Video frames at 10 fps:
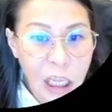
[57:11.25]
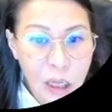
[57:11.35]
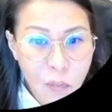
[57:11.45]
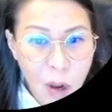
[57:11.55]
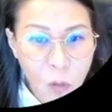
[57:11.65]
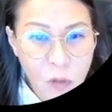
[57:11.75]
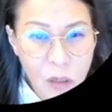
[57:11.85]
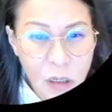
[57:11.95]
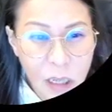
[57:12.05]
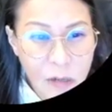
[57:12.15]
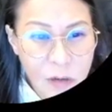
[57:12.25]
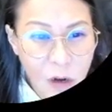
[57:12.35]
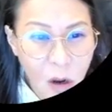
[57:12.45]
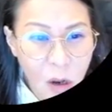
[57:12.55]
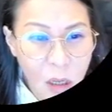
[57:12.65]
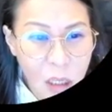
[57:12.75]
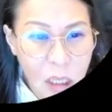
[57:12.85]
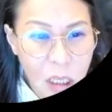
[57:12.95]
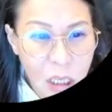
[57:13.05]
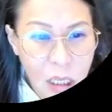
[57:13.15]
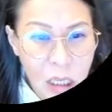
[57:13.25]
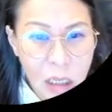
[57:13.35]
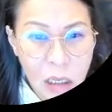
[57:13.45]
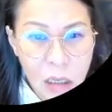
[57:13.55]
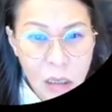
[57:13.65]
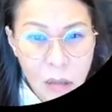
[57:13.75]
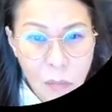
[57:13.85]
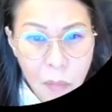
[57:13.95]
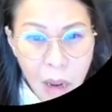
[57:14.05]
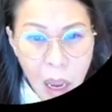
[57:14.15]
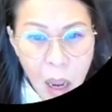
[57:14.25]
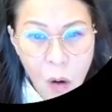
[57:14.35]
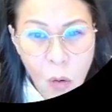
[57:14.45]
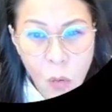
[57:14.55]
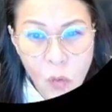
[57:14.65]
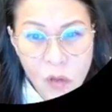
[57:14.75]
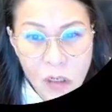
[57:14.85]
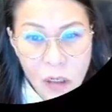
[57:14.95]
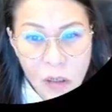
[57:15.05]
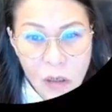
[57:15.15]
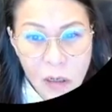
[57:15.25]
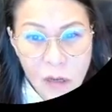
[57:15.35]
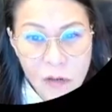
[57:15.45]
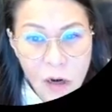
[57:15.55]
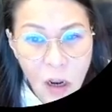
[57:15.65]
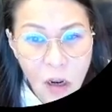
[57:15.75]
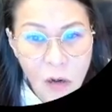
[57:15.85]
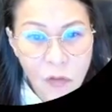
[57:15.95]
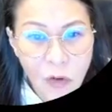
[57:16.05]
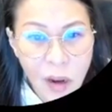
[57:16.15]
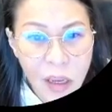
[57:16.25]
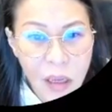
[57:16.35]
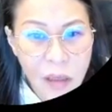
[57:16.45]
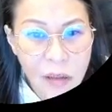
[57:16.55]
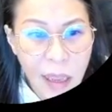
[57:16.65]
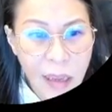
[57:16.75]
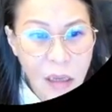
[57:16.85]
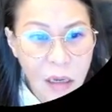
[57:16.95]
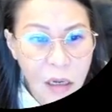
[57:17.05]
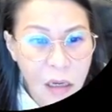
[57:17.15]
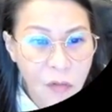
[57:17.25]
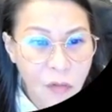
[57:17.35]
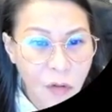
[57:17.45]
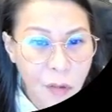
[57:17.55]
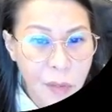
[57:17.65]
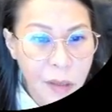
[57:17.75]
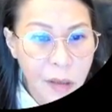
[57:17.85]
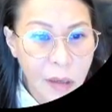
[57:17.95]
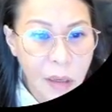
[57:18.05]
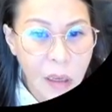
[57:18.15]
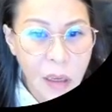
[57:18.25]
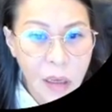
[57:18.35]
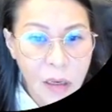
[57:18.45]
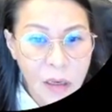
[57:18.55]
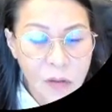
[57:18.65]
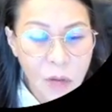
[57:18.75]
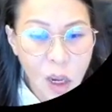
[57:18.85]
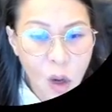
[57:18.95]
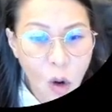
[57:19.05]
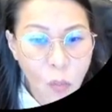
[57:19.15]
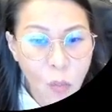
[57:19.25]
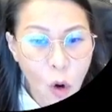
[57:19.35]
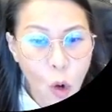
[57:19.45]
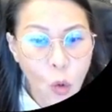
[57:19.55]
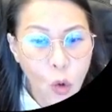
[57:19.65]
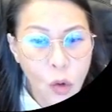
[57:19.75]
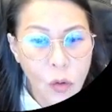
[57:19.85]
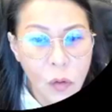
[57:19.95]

Yin Mao Chen, can see not? Yin Mao Chen, can see not? Dragon, tiger, rabbit. This one combo wood.